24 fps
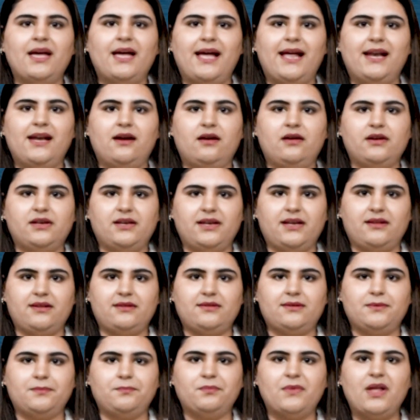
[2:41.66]

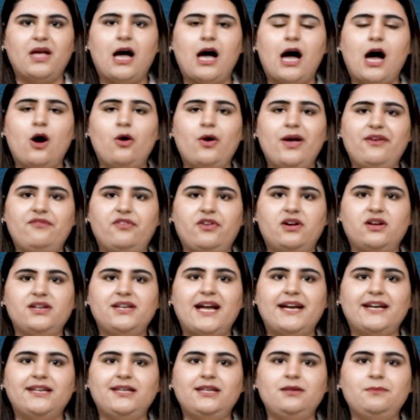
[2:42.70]
alertness. However,
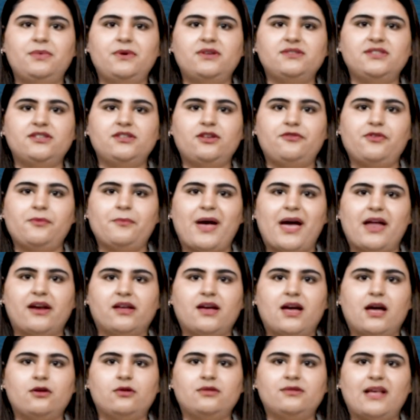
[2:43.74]
19% of
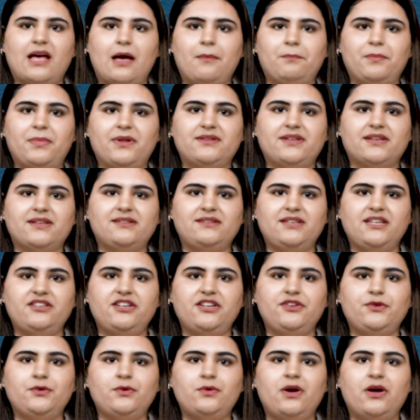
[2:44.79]
Americano samples
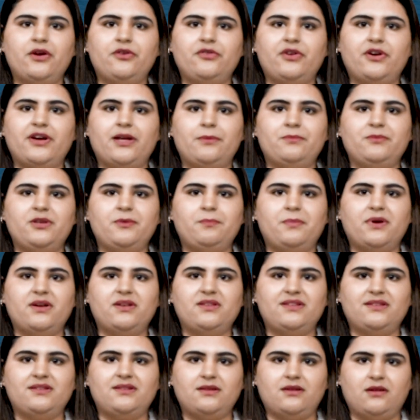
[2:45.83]
exceeded 200 mg per
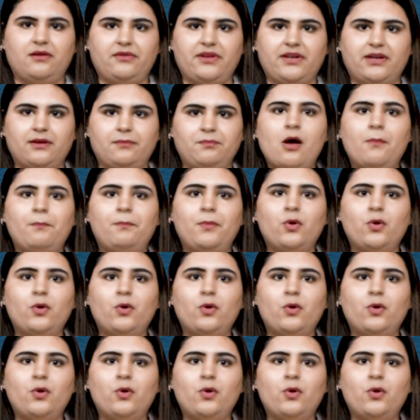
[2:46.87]
serving,